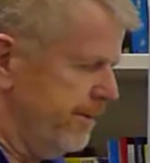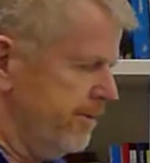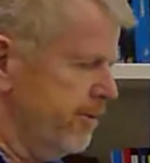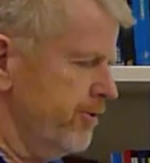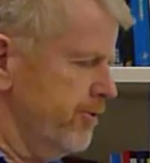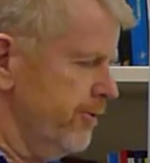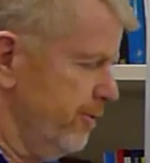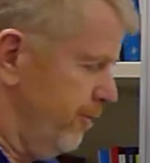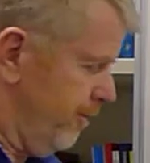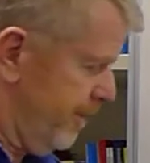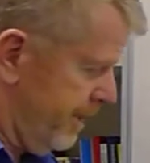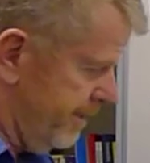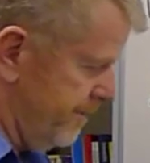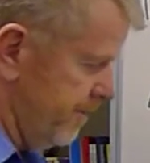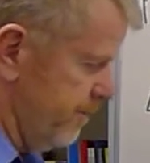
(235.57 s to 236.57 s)
Because all
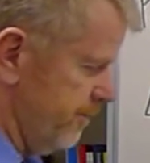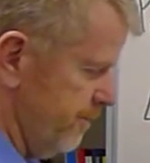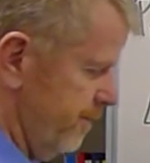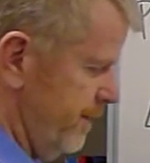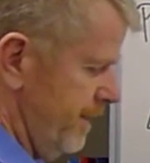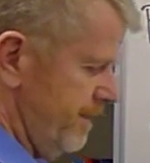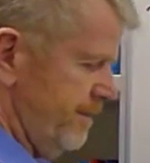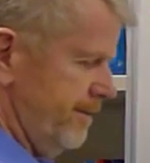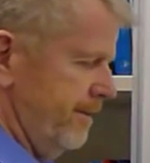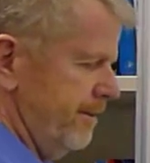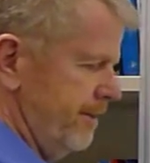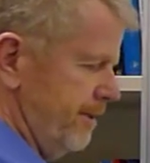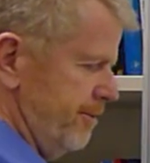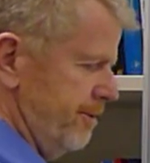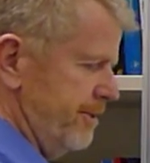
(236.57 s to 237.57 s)
these are convex,
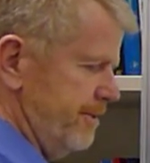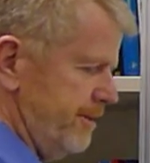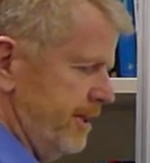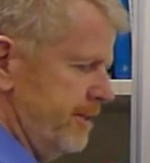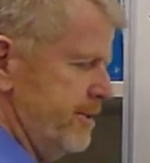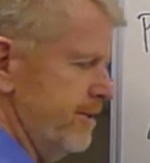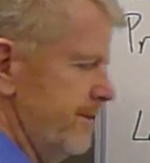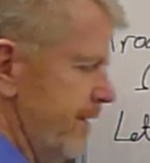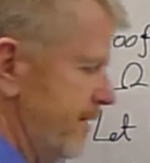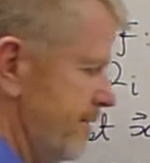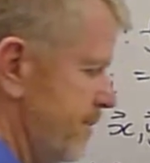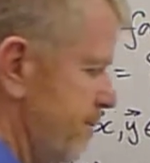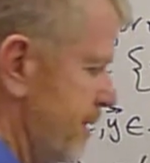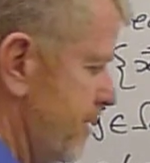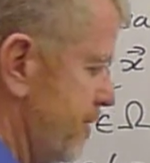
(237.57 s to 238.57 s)
their intersections has
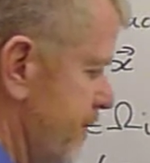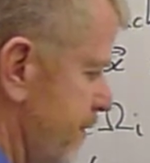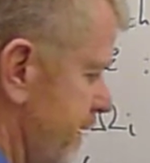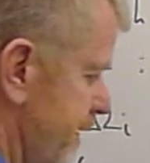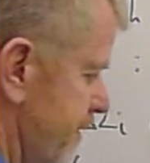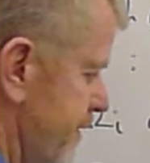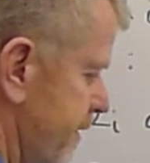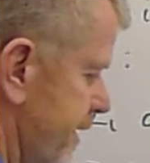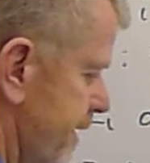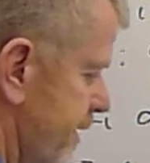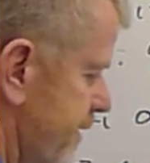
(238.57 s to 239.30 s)
to be convex.